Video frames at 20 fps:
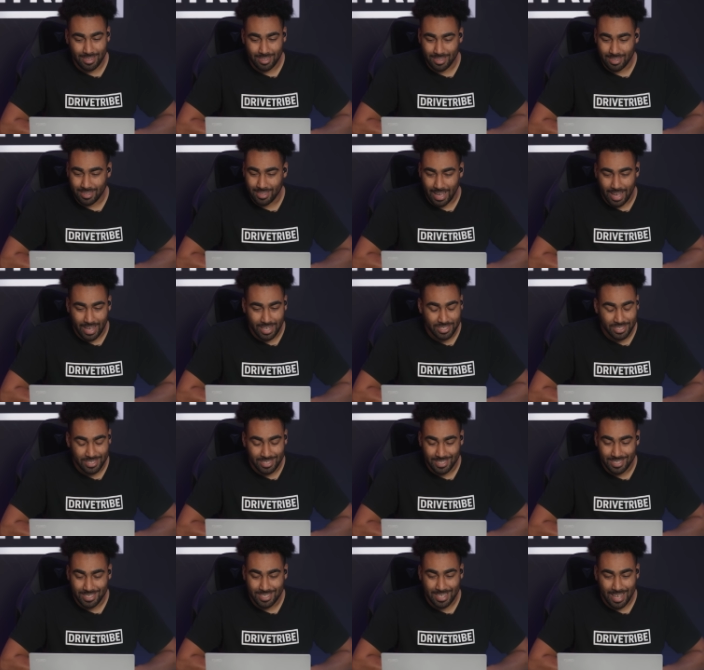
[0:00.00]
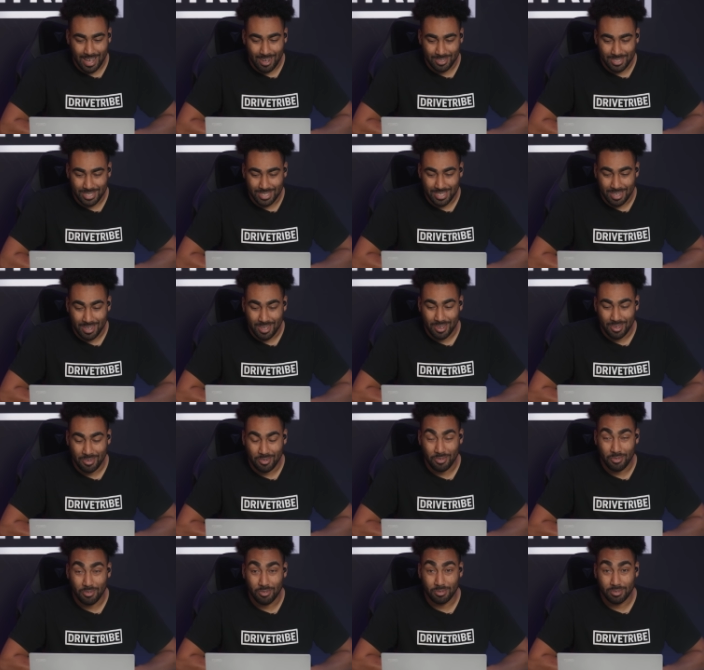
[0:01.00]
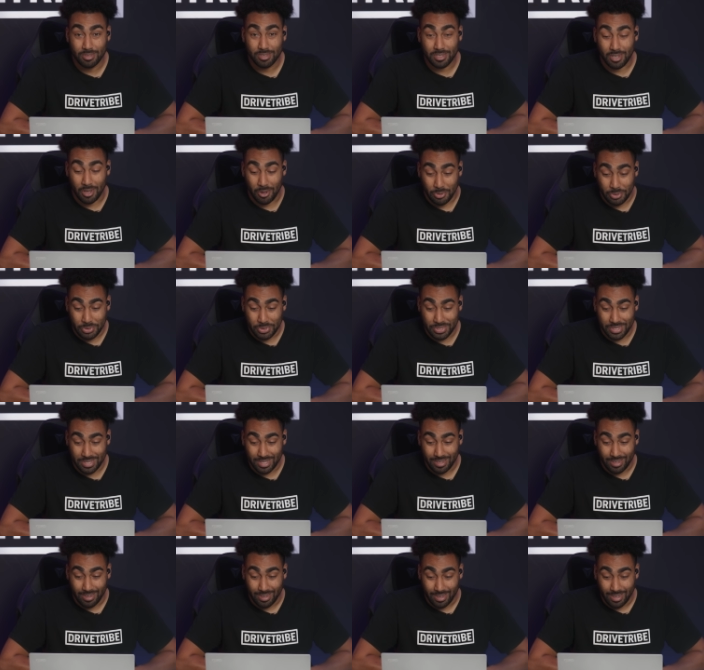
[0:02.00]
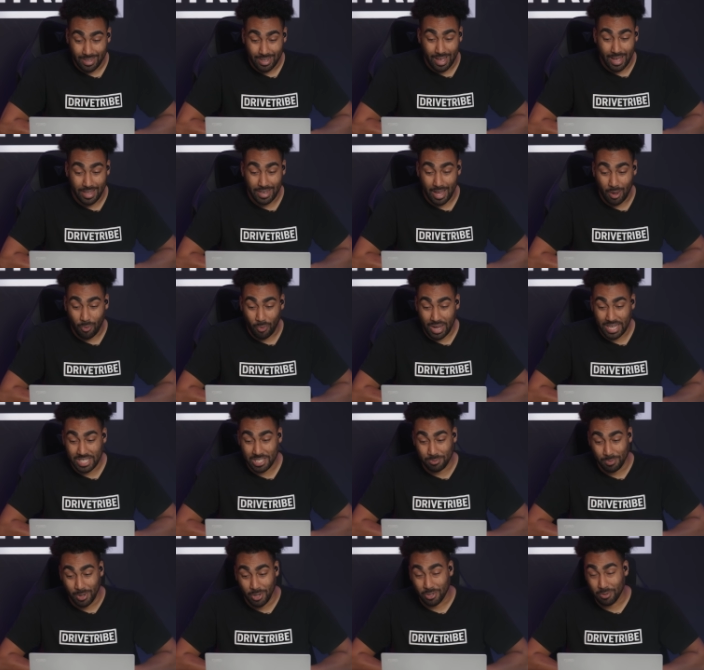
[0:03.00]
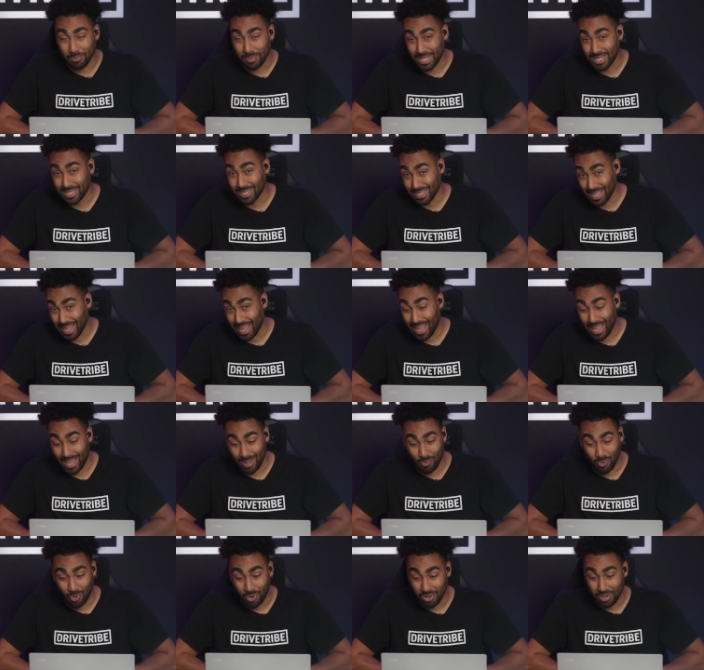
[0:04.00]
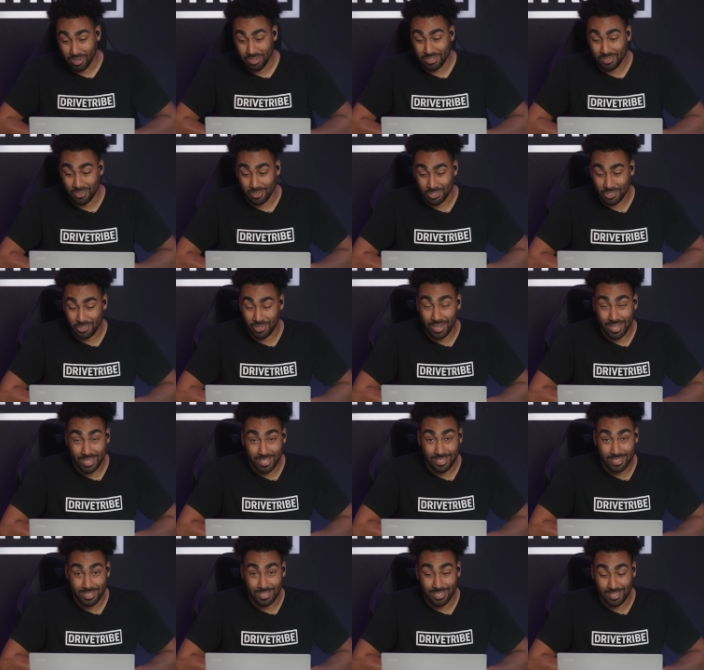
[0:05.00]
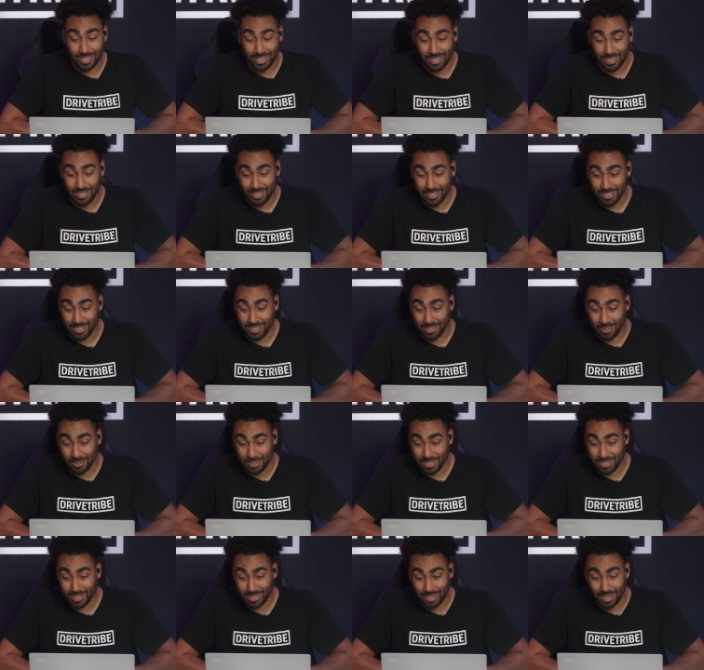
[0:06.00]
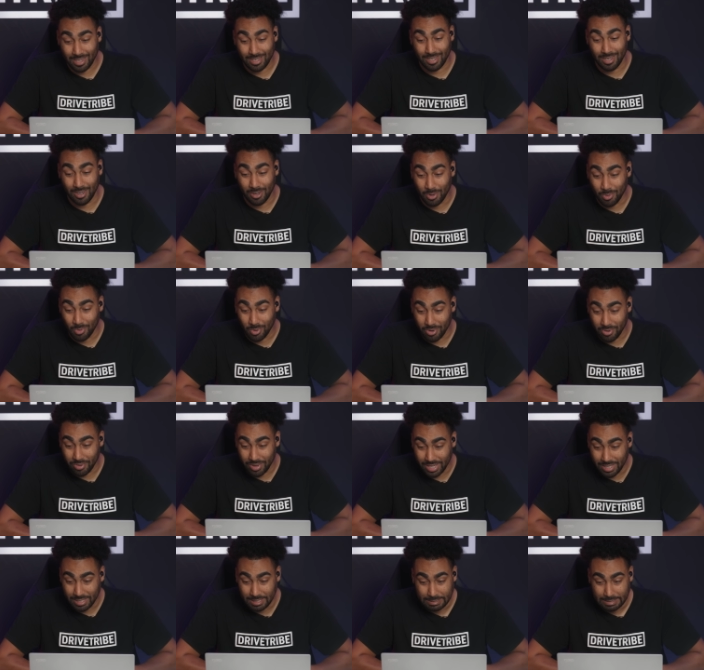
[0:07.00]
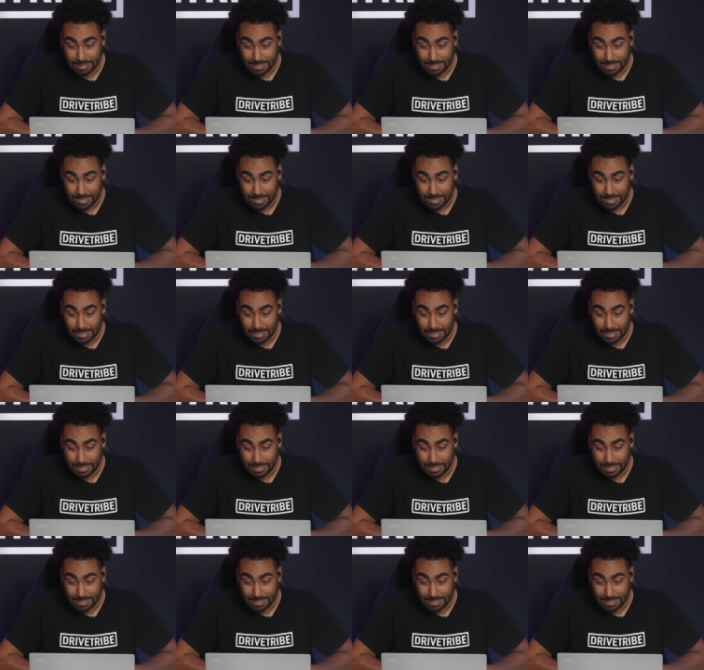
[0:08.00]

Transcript: That engine sounds toast. And that white smoke means that water has got straight into the cylinders, so it's sucked a load of water in.